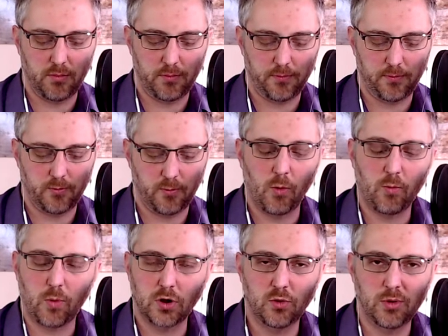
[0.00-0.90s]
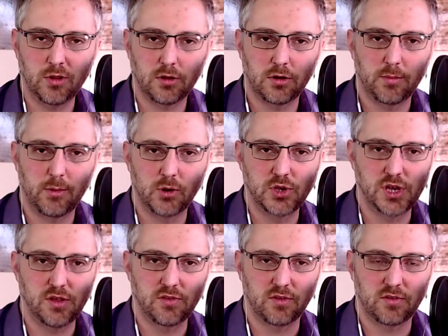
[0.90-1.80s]
what do we learn about
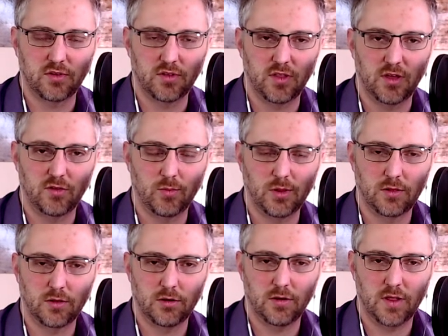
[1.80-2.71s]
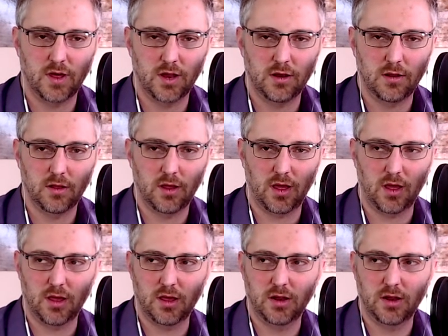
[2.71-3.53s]
Jesus in this? We learn that in